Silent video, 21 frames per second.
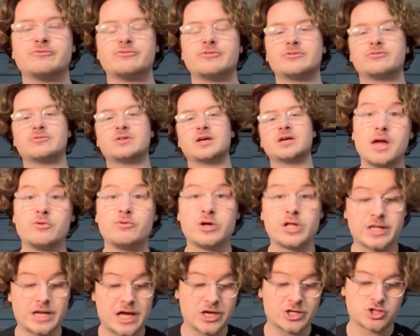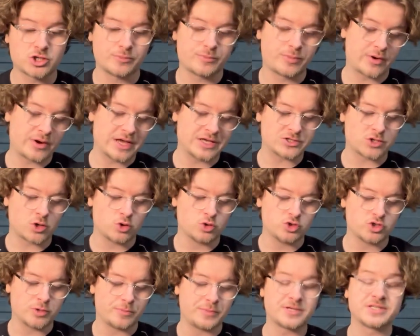fifty. Really nice jumper. It is
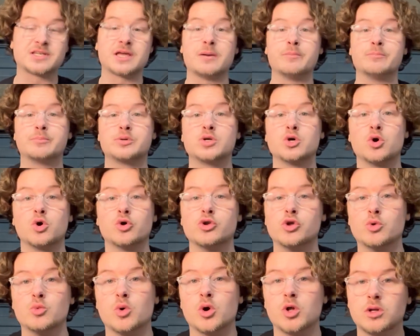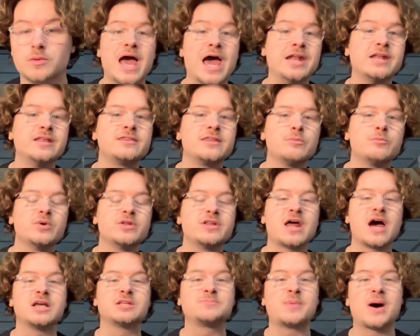100% pure new wool. Anything with
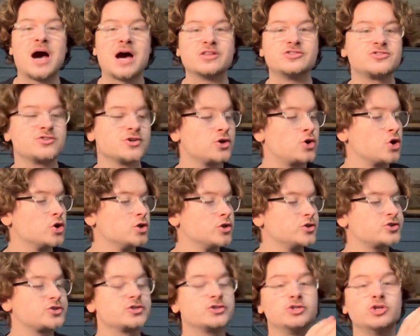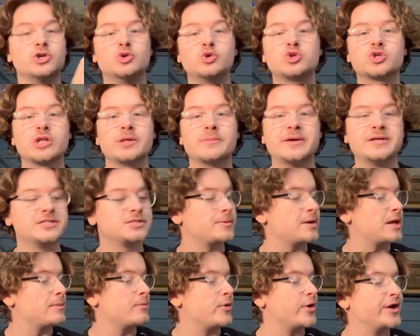nice patterns and colours usually means a
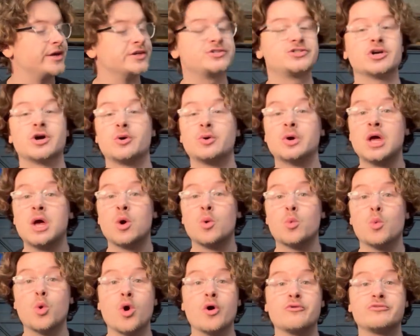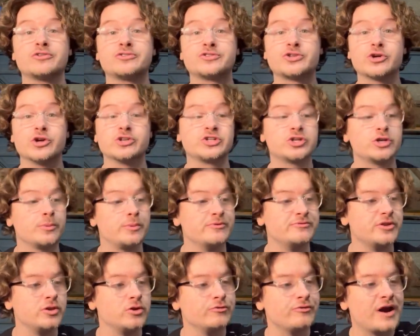bit of money. So worth searching up if
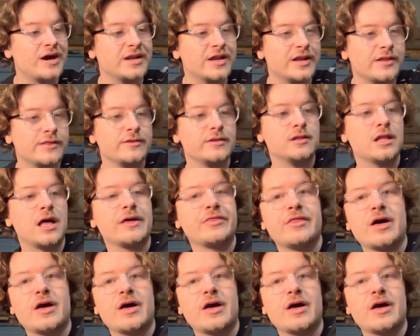you do find anything like